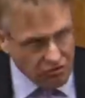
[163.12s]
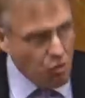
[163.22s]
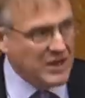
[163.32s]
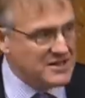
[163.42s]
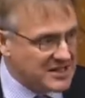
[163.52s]
of
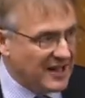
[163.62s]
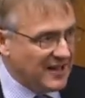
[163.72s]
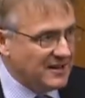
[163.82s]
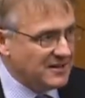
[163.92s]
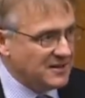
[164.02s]

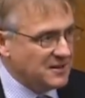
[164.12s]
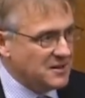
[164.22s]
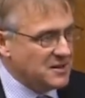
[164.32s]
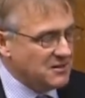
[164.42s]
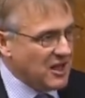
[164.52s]
winter,
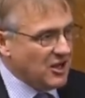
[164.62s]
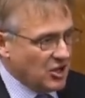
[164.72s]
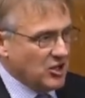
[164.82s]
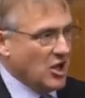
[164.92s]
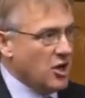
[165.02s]
they are
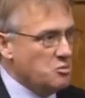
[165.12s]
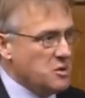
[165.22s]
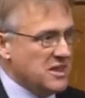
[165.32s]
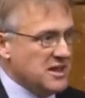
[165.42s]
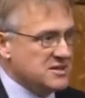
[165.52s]
going to cope
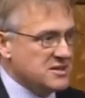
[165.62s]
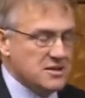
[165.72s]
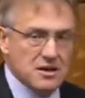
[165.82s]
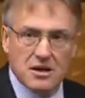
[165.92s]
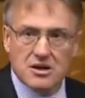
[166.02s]
with this.
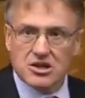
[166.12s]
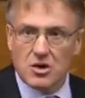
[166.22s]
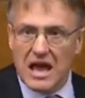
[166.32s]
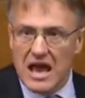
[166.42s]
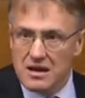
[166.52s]

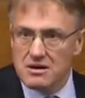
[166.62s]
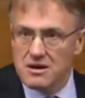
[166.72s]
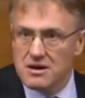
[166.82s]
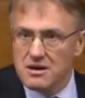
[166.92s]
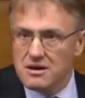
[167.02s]
So in
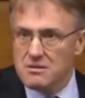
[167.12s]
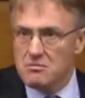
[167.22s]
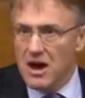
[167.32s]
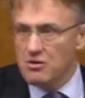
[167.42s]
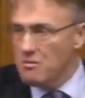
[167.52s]

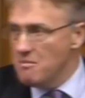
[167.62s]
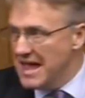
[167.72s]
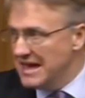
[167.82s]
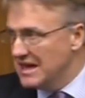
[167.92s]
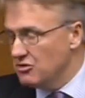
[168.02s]
my
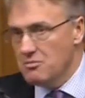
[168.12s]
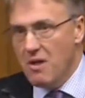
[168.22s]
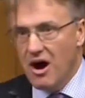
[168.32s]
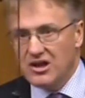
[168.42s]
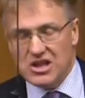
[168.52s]
remaining
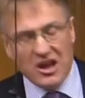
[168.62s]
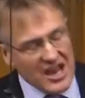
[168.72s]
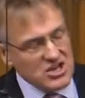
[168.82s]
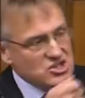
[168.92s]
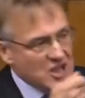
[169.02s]
remarks, can
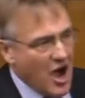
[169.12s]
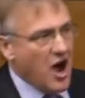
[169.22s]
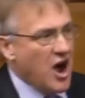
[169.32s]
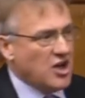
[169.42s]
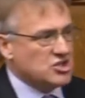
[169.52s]
I just
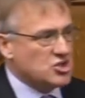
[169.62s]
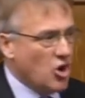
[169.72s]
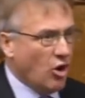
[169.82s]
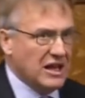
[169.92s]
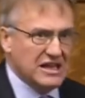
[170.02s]
ask
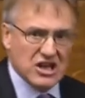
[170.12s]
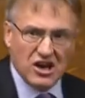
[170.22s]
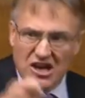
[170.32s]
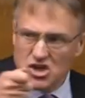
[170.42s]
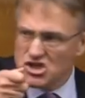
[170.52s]
colleagues,
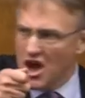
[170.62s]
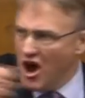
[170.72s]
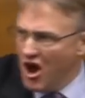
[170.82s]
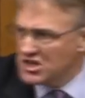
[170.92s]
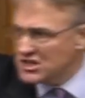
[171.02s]
can I just
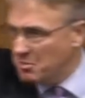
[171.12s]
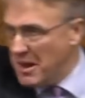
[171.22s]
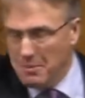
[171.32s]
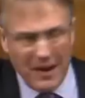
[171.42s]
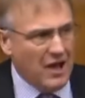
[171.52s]
ask
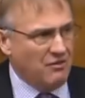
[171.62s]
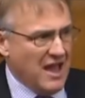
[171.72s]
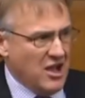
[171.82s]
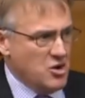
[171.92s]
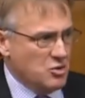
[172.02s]
people out
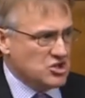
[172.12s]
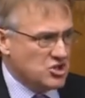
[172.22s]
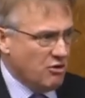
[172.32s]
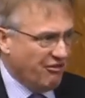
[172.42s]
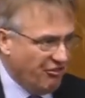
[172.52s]
there who were
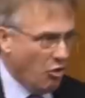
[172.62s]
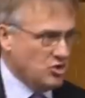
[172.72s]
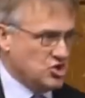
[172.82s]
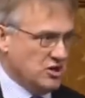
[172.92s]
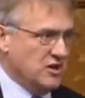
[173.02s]
so
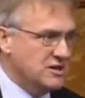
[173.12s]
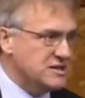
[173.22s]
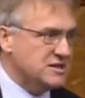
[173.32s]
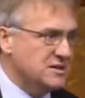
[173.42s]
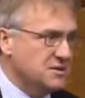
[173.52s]

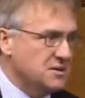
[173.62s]
fortunate